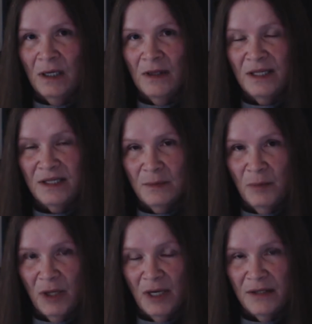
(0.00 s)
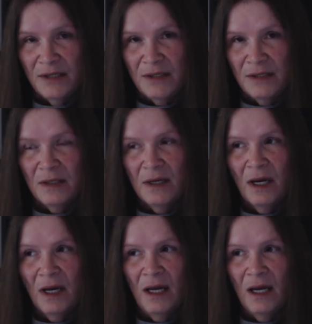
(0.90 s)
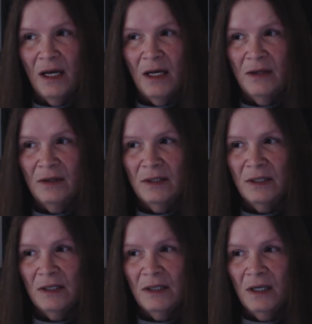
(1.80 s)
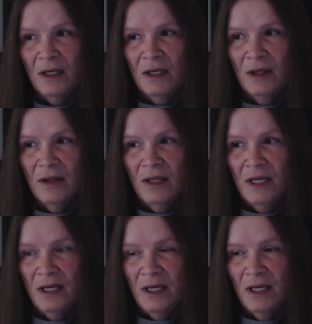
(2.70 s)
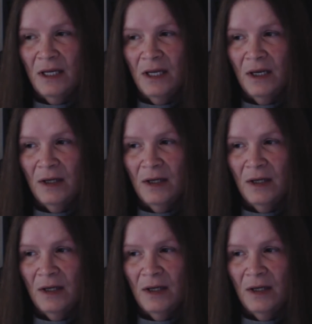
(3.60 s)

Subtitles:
that's in place, and the